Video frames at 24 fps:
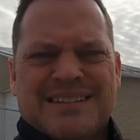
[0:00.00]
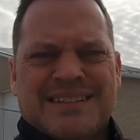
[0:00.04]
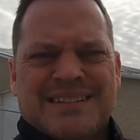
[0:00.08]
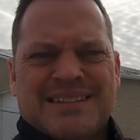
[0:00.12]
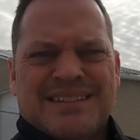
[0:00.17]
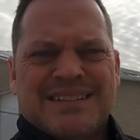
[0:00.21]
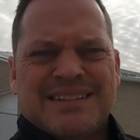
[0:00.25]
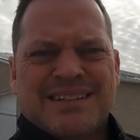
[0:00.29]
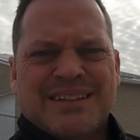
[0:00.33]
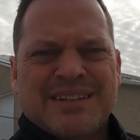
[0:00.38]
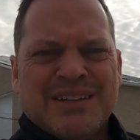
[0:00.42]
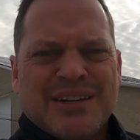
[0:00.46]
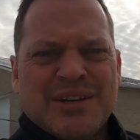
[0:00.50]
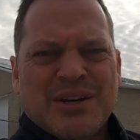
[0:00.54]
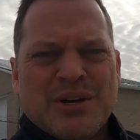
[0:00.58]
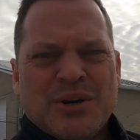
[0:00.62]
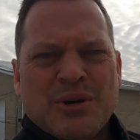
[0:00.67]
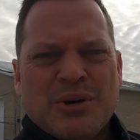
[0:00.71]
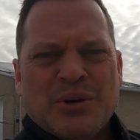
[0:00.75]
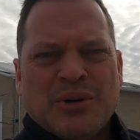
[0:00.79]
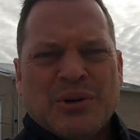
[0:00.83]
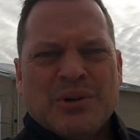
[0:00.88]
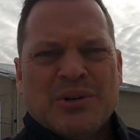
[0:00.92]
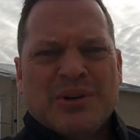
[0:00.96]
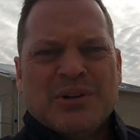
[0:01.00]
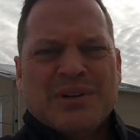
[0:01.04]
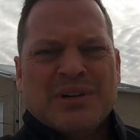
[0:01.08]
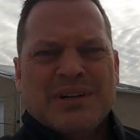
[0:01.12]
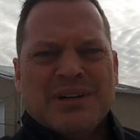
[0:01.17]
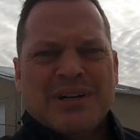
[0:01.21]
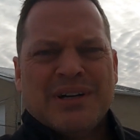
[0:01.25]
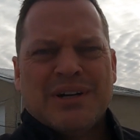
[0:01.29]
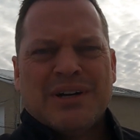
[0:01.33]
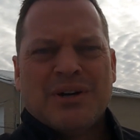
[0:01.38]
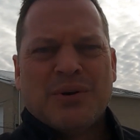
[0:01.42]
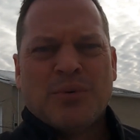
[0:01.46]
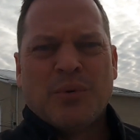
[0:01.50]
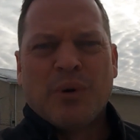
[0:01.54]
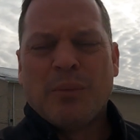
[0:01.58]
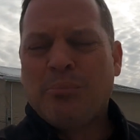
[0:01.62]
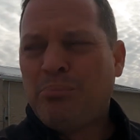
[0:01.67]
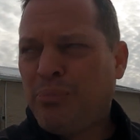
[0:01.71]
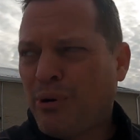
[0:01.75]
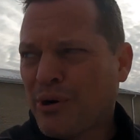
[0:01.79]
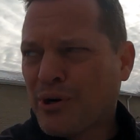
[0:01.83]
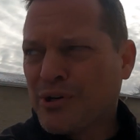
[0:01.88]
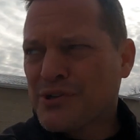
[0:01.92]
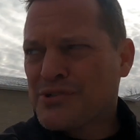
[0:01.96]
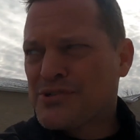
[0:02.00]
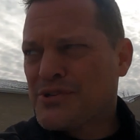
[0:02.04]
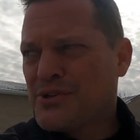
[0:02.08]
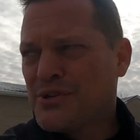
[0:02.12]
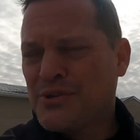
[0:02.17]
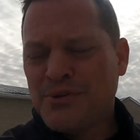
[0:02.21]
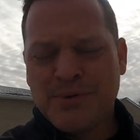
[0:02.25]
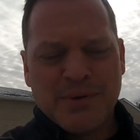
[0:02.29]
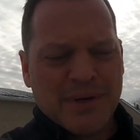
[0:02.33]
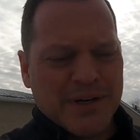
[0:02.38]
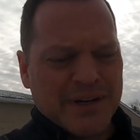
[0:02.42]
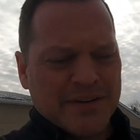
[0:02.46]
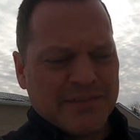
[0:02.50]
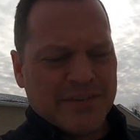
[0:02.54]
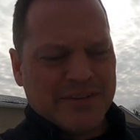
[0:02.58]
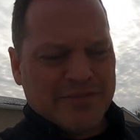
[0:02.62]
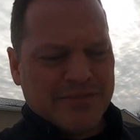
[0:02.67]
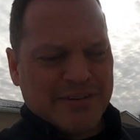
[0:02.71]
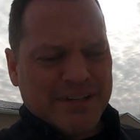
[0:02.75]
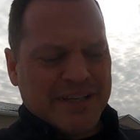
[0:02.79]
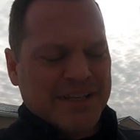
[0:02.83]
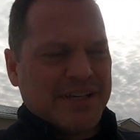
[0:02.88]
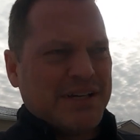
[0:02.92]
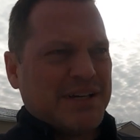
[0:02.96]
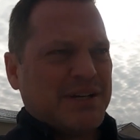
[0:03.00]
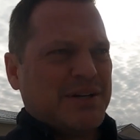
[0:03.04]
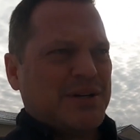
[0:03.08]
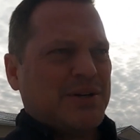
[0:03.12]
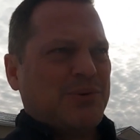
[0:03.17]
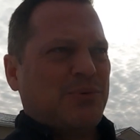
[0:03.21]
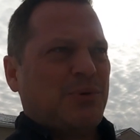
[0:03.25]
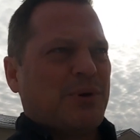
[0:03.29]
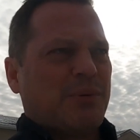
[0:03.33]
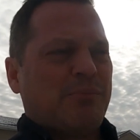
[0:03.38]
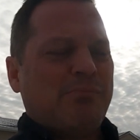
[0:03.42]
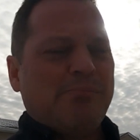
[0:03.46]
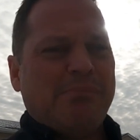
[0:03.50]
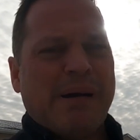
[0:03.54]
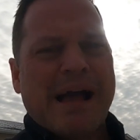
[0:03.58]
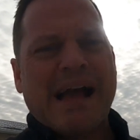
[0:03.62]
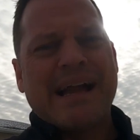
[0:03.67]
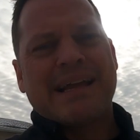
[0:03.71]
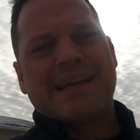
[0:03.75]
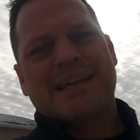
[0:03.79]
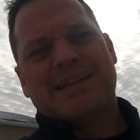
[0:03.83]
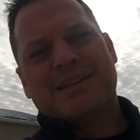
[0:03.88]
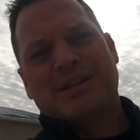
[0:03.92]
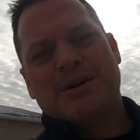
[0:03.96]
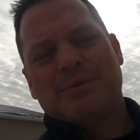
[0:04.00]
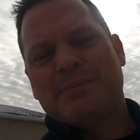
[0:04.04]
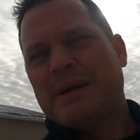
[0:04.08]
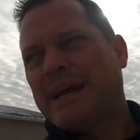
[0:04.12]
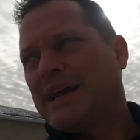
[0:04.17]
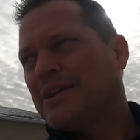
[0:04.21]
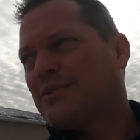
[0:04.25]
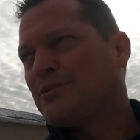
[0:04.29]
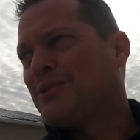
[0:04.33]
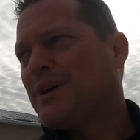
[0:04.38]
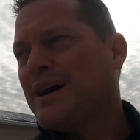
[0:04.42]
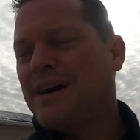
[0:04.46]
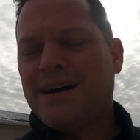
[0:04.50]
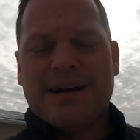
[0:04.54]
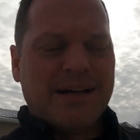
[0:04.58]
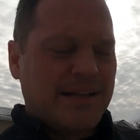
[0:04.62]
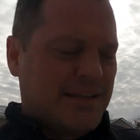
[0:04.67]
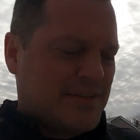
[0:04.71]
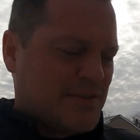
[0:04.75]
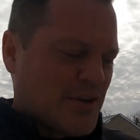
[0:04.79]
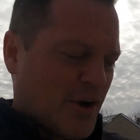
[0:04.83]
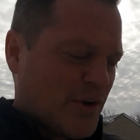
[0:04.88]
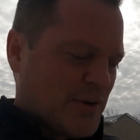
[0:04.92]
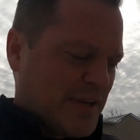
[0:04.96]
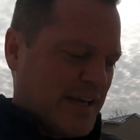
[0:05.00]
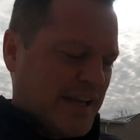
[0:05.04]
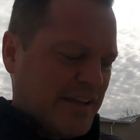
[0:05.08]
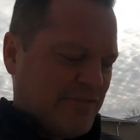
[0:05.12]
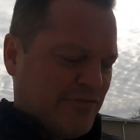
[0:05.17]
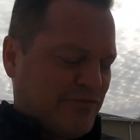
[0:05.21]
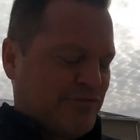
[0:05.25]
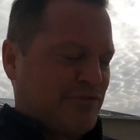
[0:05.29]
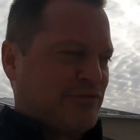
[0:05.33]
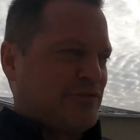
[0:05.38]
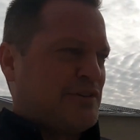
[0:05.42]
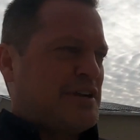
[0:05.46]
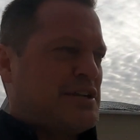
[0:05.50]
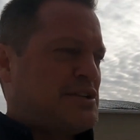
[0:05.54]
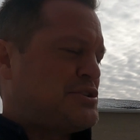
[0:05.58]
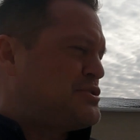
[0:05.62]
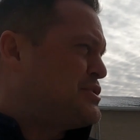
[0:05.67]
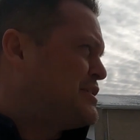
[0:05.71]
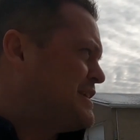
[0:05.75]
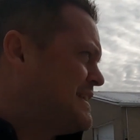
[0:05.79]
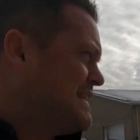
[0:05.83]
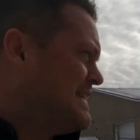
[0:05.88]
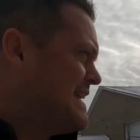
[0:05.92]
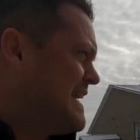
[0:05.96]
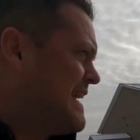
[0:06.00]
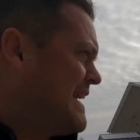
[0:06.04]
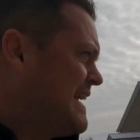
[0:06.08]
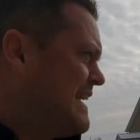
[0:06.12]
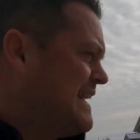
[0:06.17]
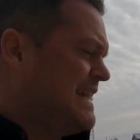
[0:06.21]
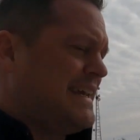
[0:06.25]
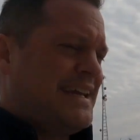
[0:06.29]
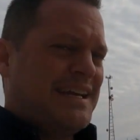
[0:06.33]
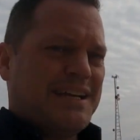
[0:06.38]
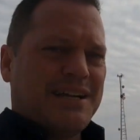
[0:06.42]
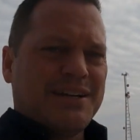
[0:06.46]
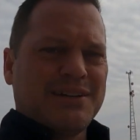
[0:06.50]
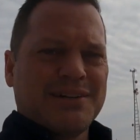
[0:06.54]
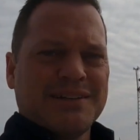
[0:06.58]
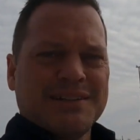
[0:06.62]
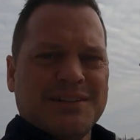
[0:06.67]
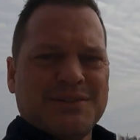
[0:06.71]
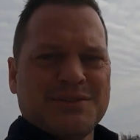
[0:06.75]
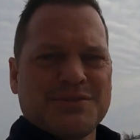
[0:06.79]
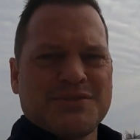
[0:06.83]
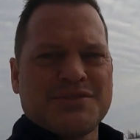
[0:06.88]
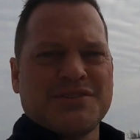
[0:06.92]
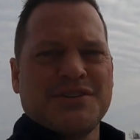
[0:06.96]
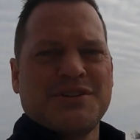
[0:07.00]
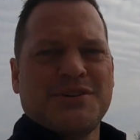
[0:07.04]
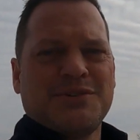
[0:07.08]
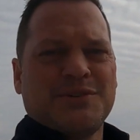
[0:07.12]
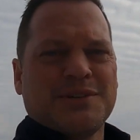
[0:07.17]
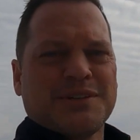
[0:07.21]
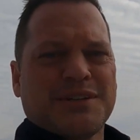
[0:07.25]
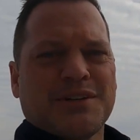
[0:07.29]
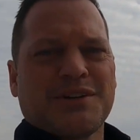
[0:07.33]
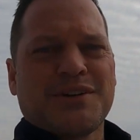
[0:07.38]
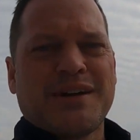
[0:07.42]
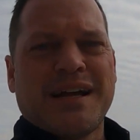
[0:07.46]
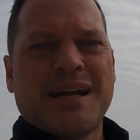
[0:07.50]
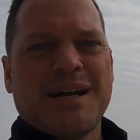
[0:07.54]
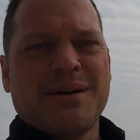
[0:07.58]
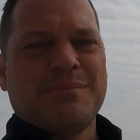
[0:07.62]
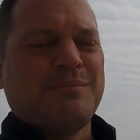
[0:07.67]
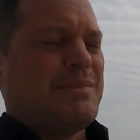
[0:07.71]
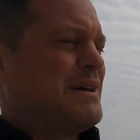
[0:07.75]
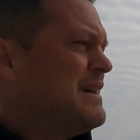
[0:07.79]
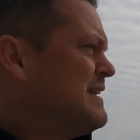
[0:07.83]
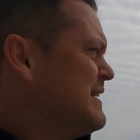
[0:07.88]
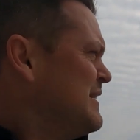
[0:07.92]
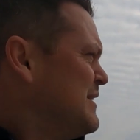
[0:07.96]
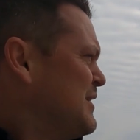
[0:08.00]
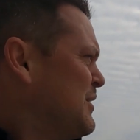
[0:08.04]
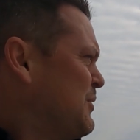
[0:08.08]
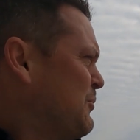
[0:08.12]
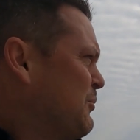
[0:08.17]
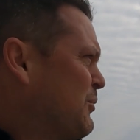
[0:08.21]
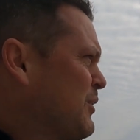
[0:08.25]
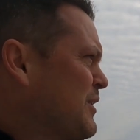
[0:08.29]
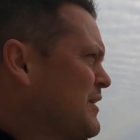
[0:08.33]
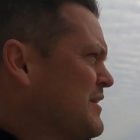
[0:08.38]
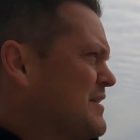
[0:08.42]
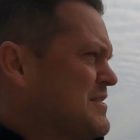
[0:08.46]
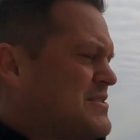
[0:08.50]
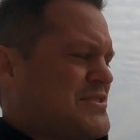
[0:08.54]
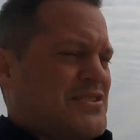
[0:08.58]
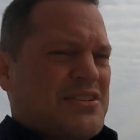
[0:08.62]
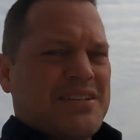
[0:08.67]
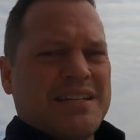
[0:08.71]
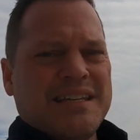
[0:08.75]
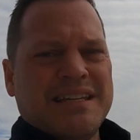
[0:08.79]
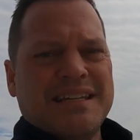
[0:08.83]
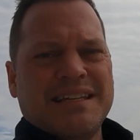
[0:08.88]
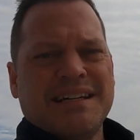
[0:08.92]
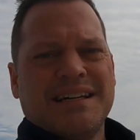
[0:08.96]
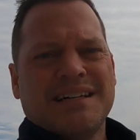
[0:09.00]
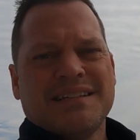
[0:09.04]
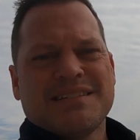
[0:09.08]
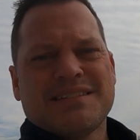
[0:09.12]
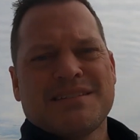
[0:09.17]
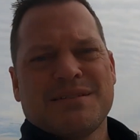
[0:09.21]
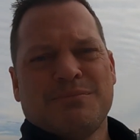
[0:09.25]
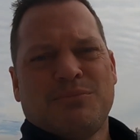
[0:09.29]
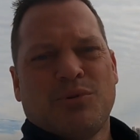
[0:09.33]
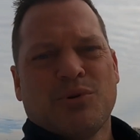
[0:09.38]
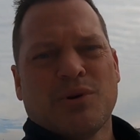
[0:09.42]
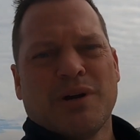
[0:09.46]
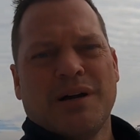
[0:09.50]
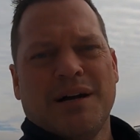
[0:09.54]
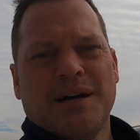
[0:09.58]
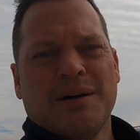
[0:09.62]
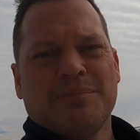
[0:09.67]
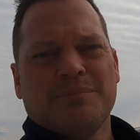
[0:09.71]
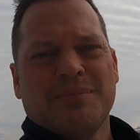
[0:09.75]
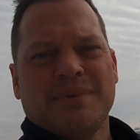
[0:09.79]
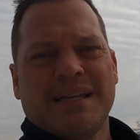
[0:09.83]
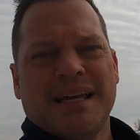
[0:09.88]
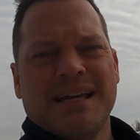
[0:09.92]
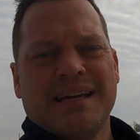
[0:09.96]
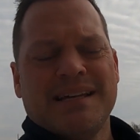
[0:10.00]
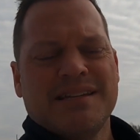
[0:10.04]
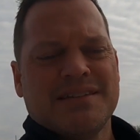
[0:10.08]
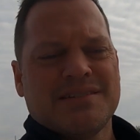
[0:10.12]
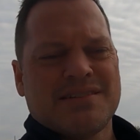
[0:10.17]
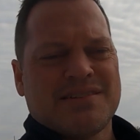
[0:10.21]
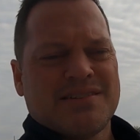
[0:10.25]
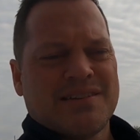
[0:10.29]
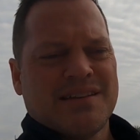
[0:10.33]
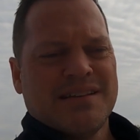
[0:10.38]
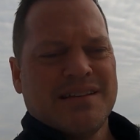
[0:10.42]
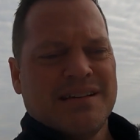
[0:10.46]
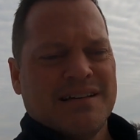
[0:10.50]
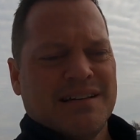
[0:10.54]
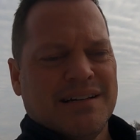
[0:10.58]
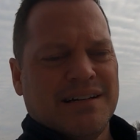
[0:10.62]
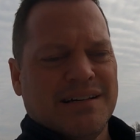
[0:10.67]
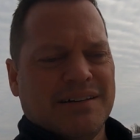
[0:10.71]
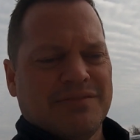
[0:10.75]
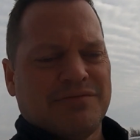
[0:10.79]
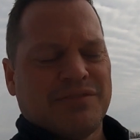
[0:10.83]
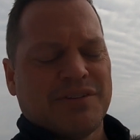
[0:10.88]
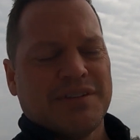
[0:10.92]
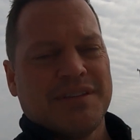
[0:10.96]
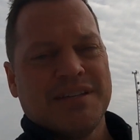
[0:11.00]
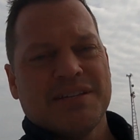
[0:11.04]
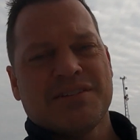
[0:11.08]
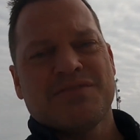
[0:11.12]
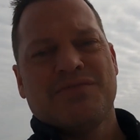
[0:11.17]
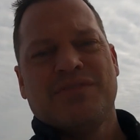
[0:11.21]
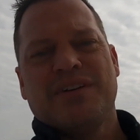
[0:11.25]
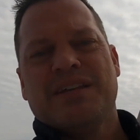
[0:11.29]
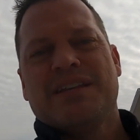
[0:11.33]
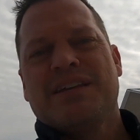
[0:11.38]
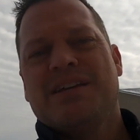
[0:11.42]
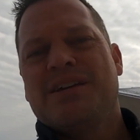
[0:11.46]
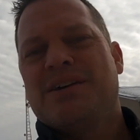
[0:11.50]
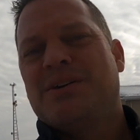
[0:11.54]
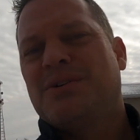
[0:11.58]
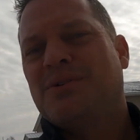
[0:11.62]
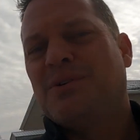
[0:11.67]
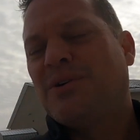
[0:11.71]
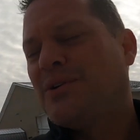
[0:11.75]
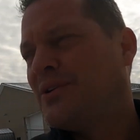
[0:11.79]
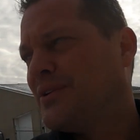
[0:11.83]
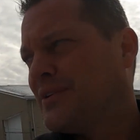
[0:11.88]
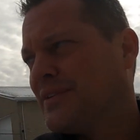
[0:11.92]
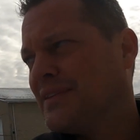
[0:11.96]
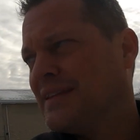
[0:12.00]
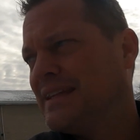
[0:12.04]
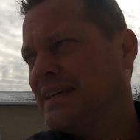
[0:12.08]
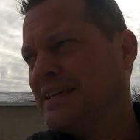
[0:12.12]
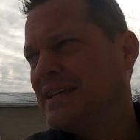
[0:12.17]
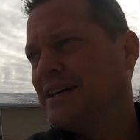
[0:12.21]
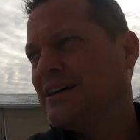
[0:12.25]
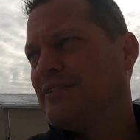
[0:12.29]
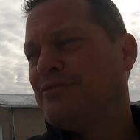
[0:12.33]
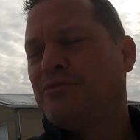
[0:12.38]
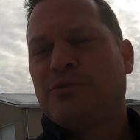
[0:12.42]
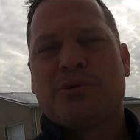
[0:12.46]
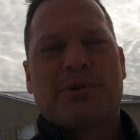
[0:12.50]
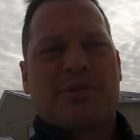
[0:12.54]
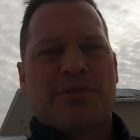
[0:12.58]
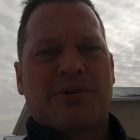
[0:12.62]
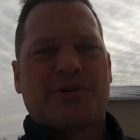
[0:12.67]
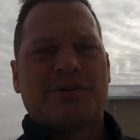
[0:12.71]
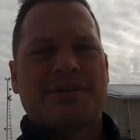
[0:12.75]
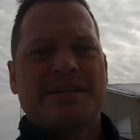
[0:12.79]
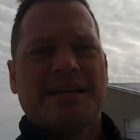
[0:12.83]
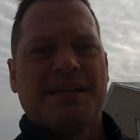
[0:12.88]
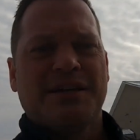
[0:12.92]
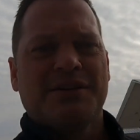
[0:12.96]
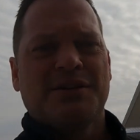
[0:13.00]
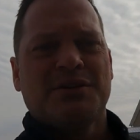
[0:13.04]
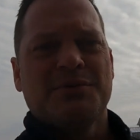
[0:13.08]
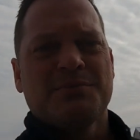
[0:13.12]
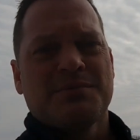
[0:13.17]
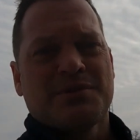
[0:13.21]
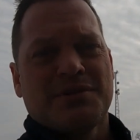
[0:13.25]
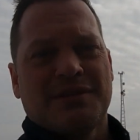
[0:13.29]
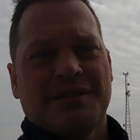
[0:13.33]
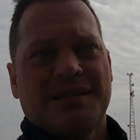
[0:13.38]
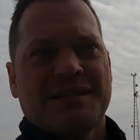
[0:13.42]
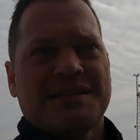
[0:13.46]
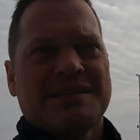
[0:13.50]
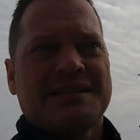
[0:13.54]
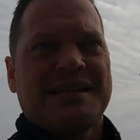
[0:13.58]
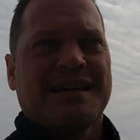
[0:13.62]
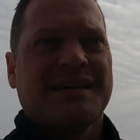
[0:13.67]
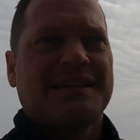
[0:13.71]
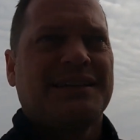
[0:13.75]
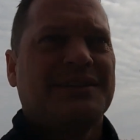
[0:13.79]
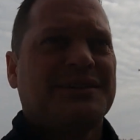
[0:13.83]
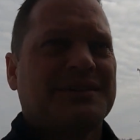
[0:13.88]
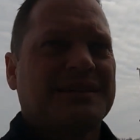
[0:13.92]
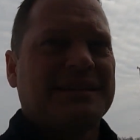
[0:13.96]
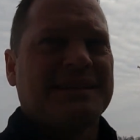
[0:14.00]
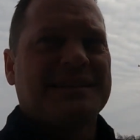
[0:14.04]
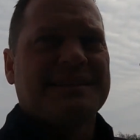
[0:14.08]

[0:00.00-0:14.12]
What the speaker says: Well, part 2 of the video. We're back at Low Man Rods on a frigid day here. A little snow on the ground, but we're gonna see some more updates for this video on the 413 Coupe. So let's take a look